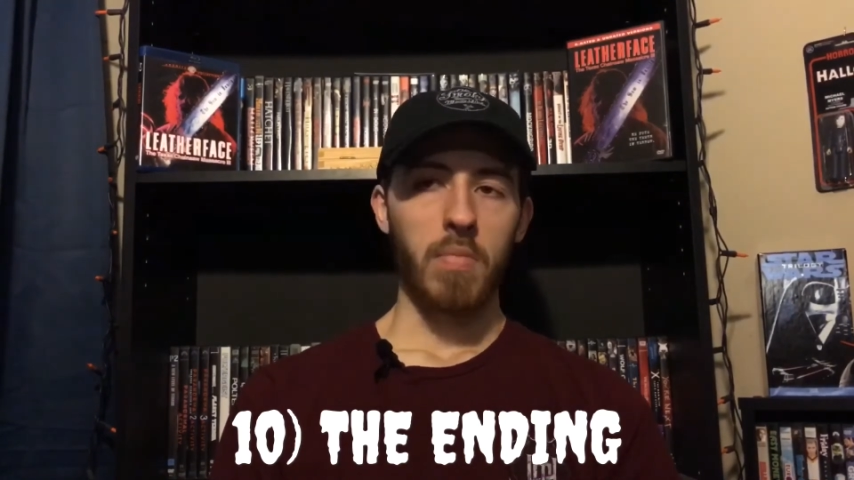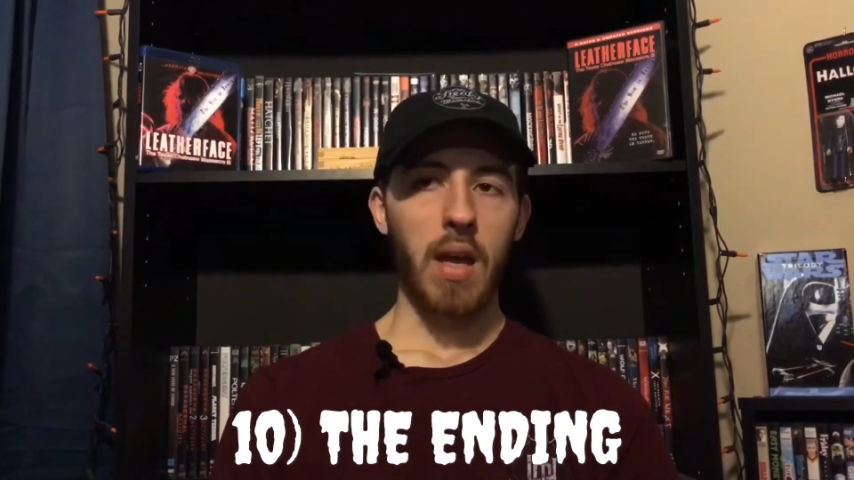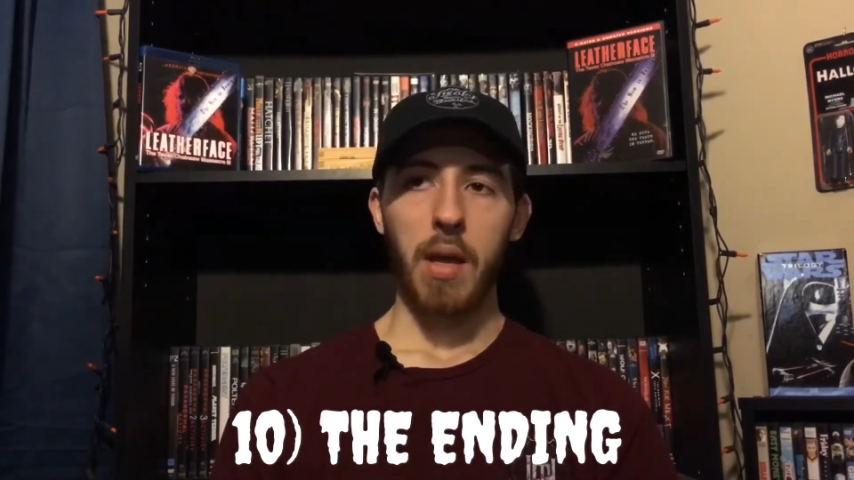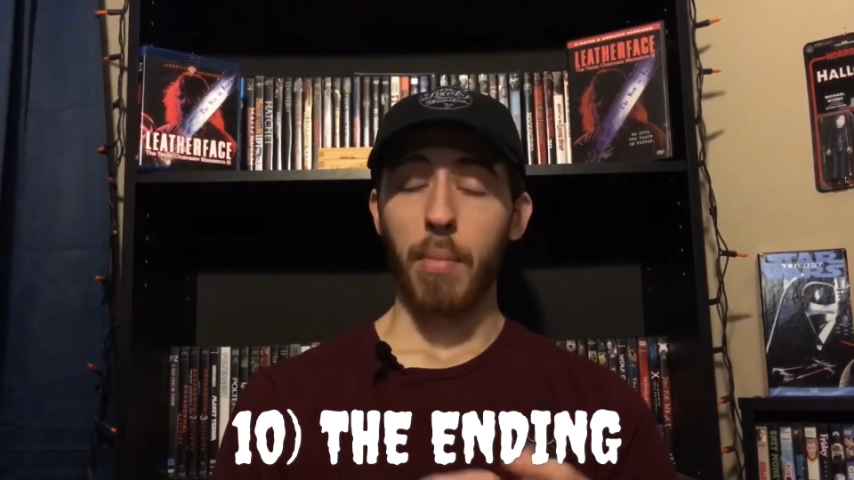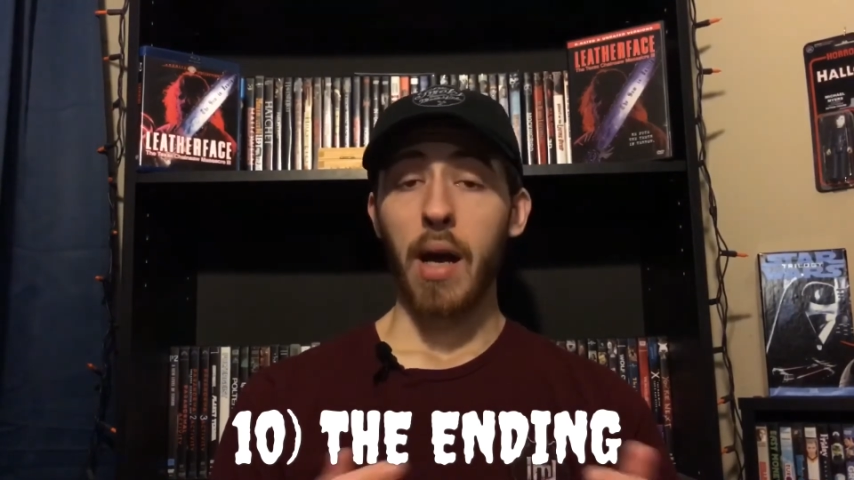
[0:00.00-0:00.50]

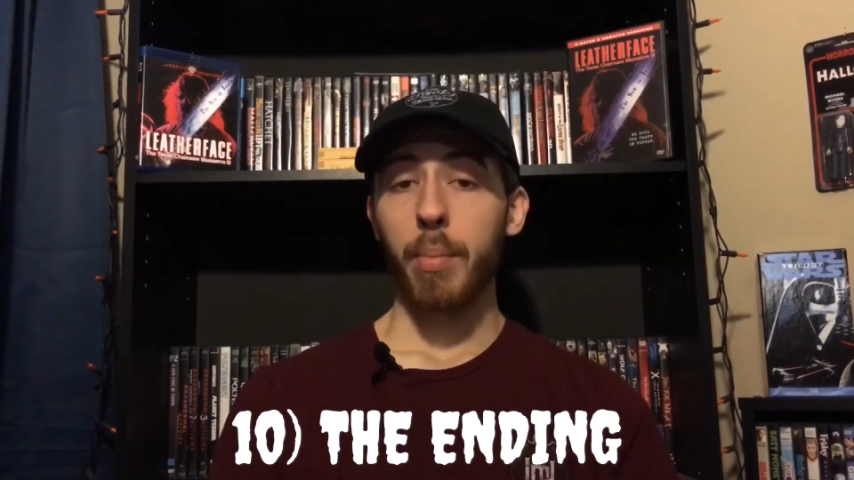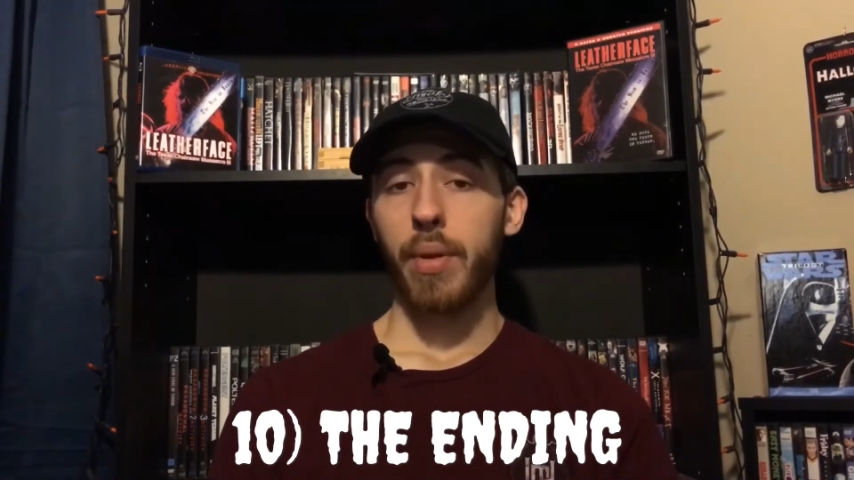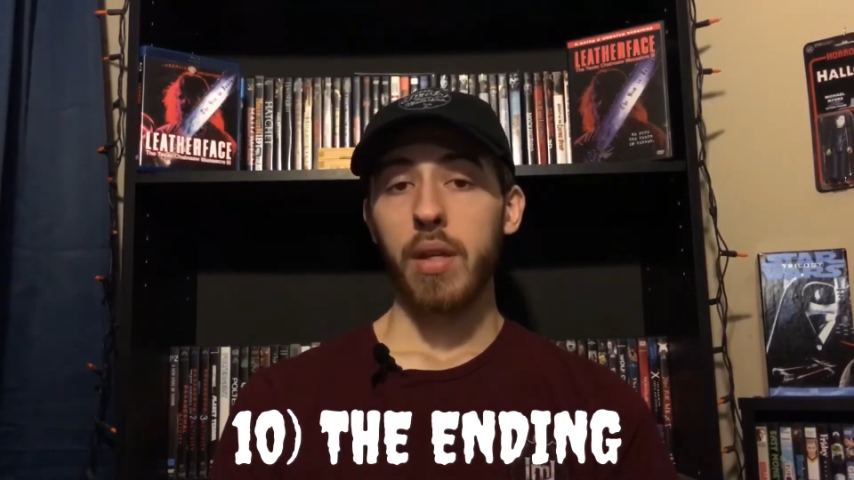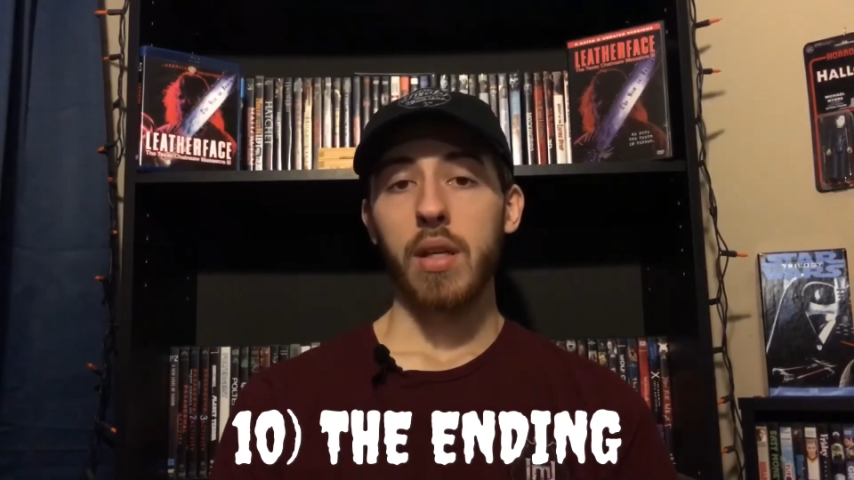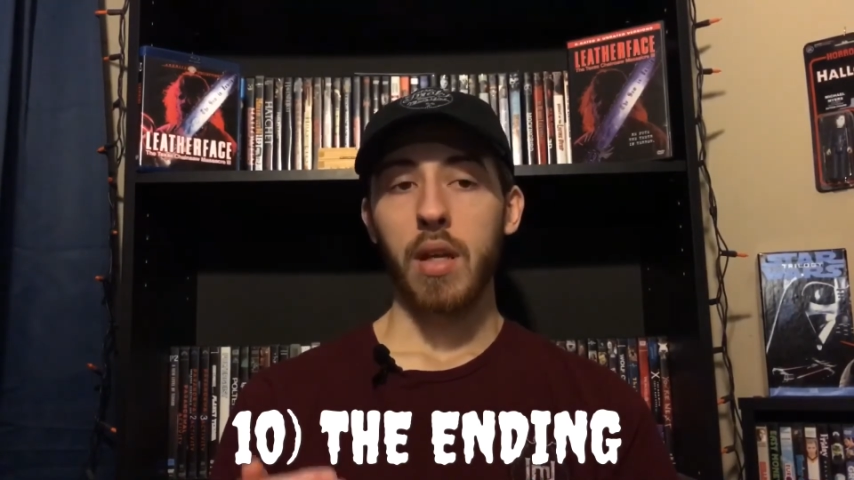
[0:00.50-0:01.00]
In my
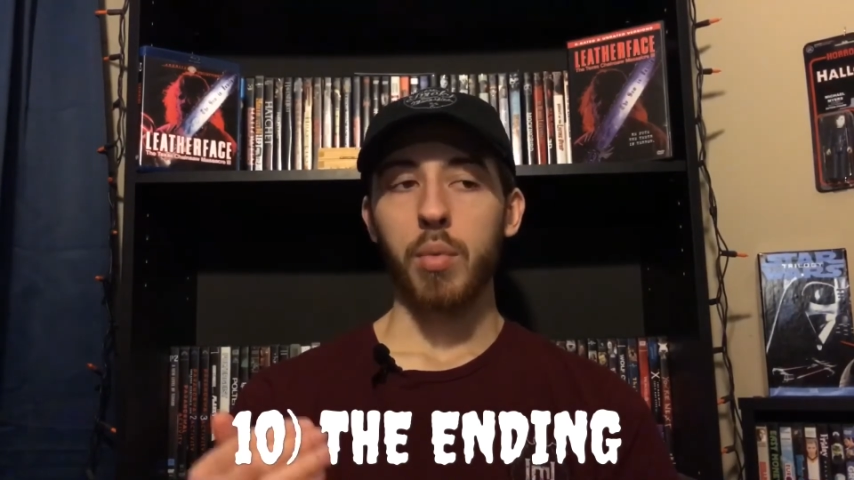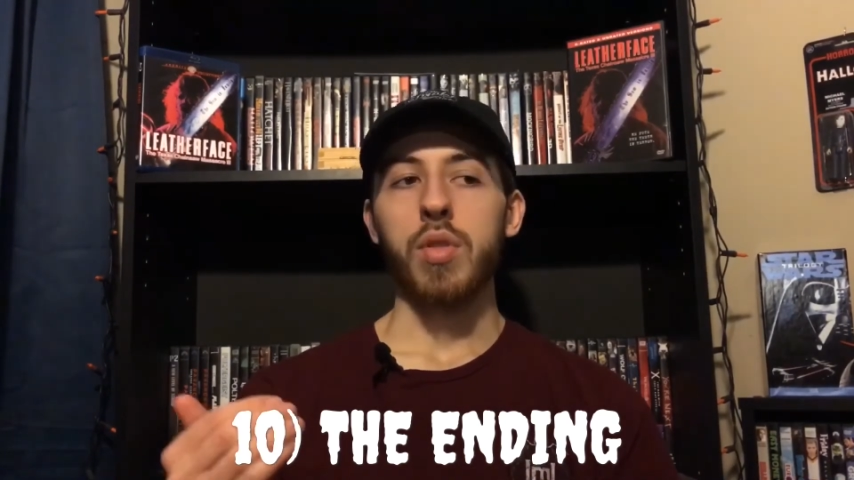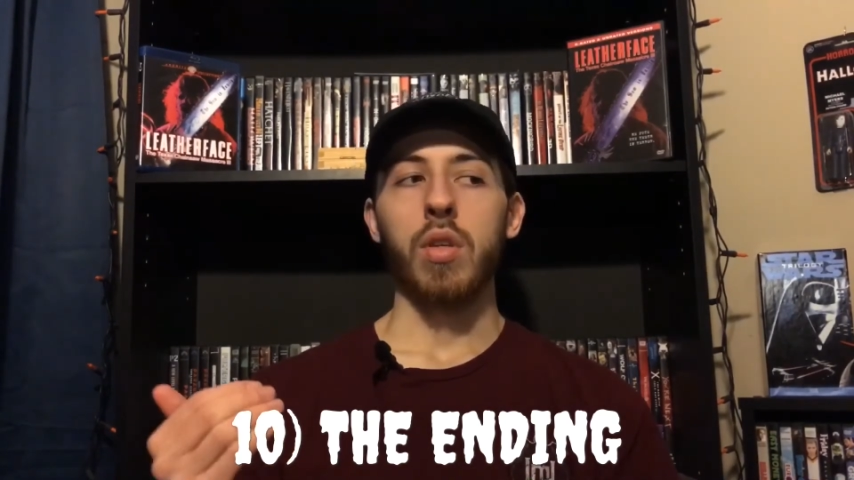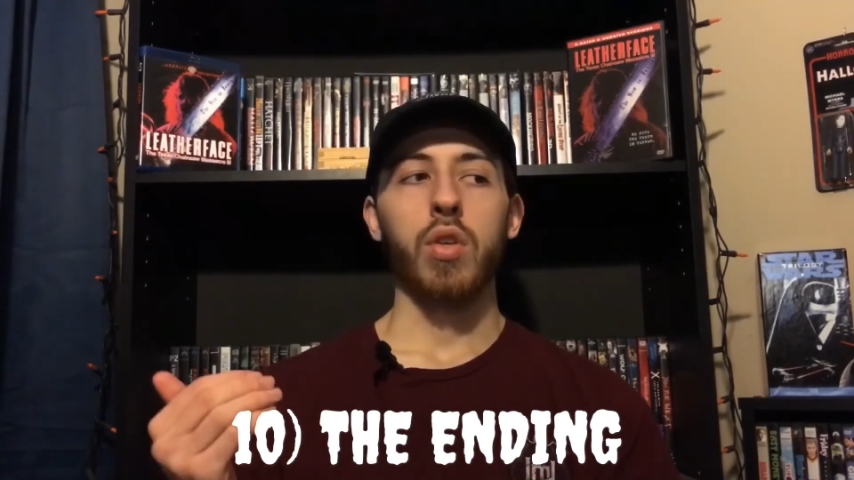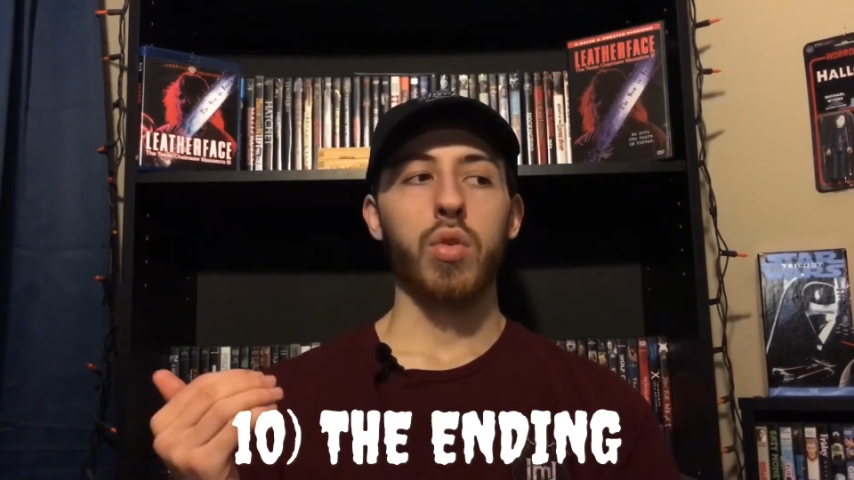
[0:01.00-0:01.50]
opinion, it was
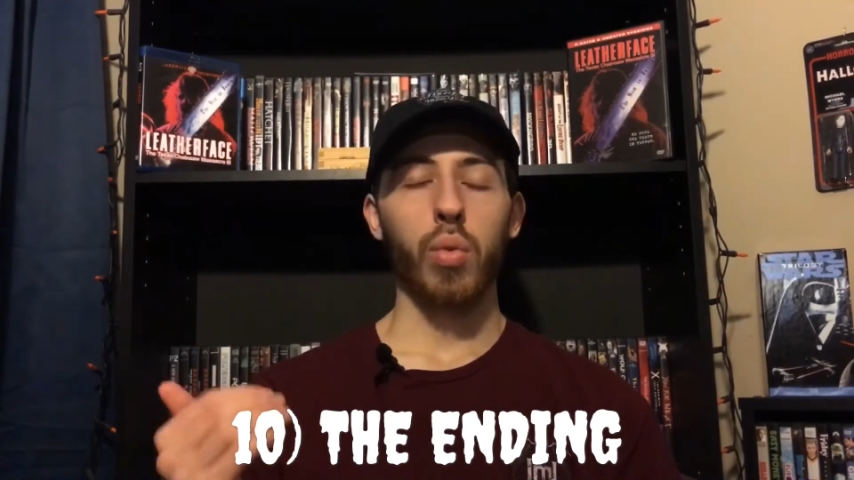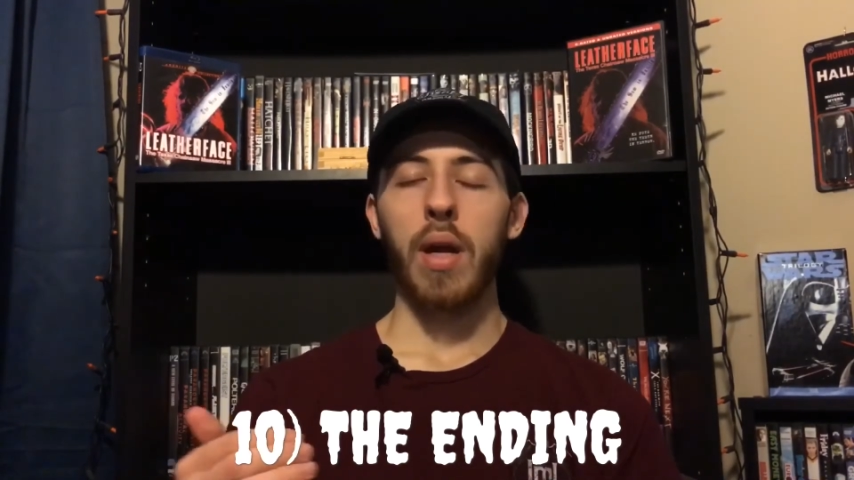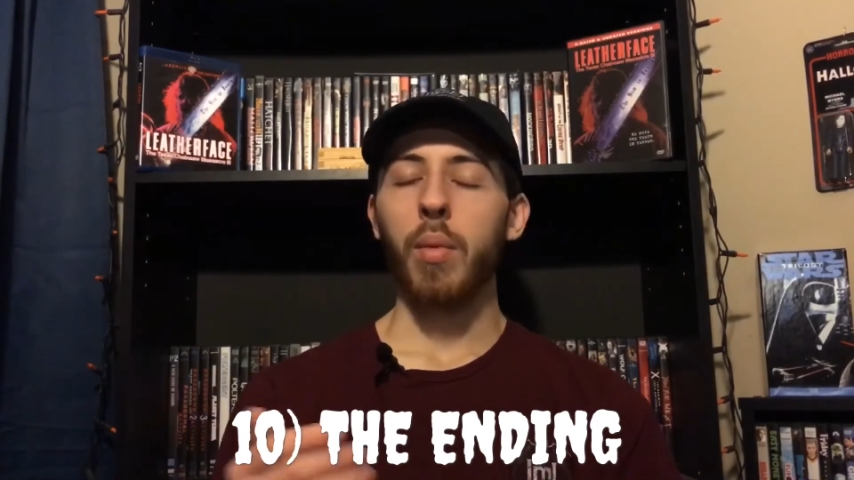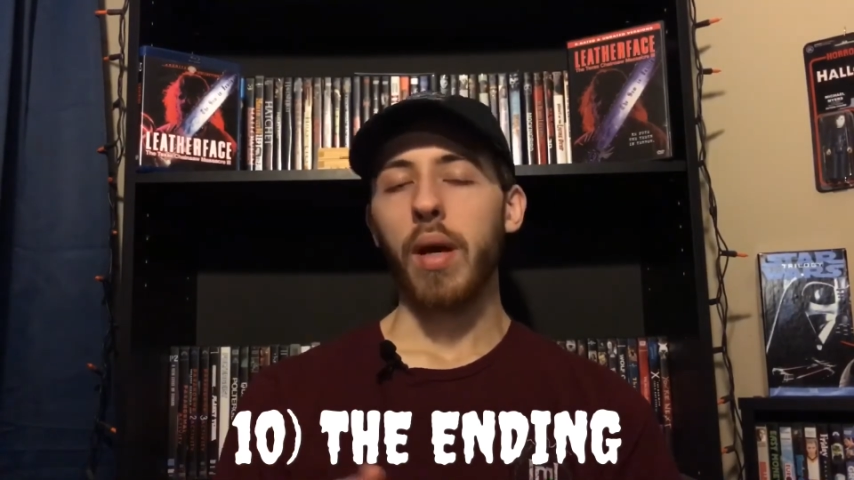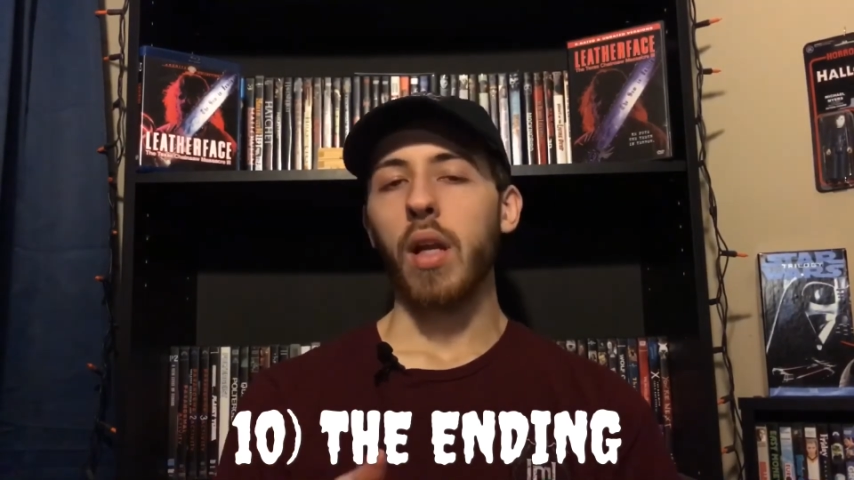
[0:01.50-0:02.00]
a
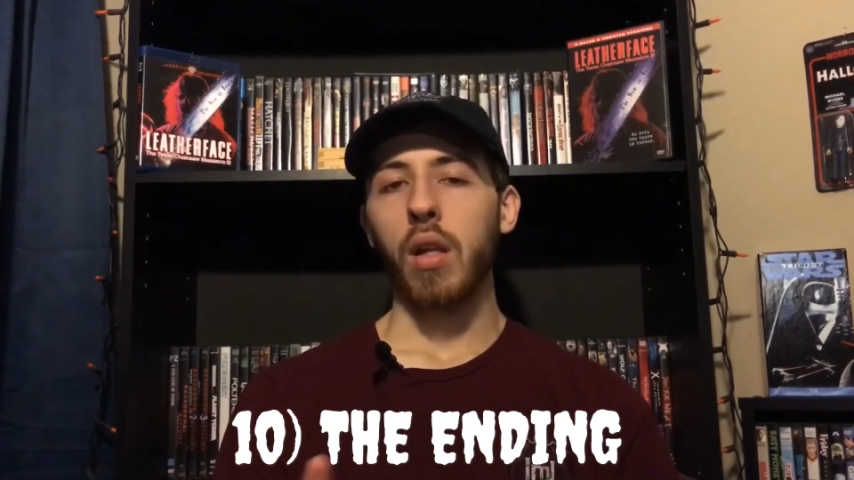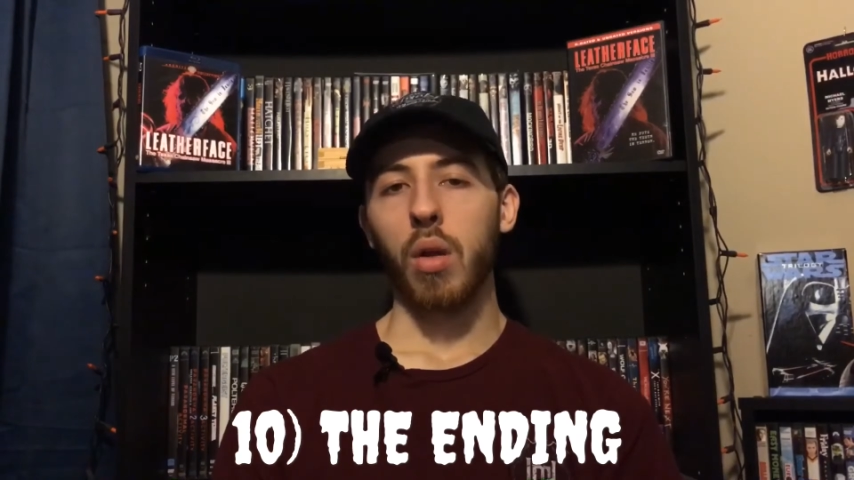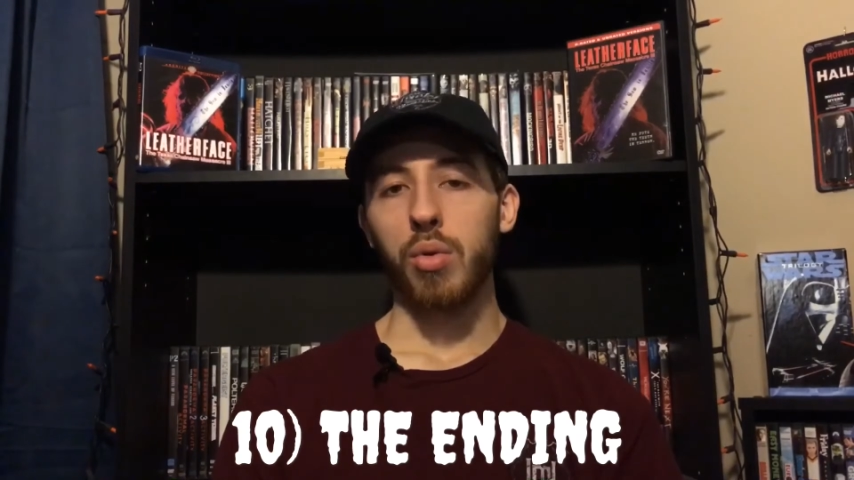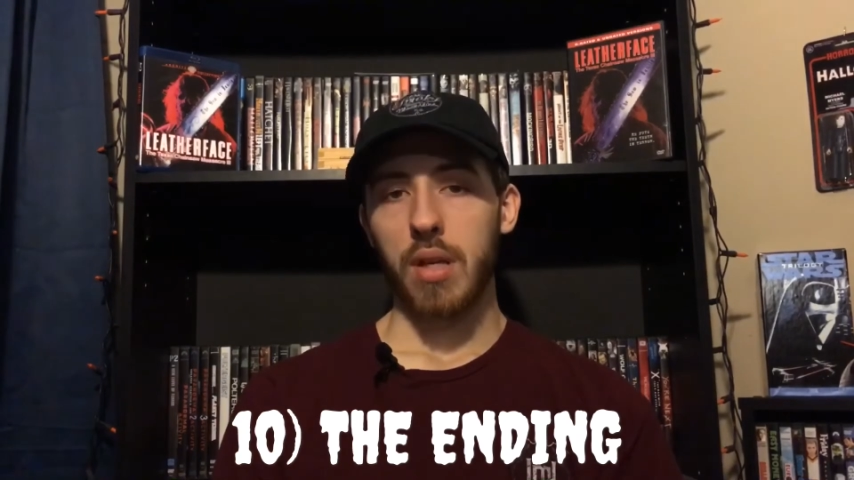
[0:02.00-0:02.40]
great way to close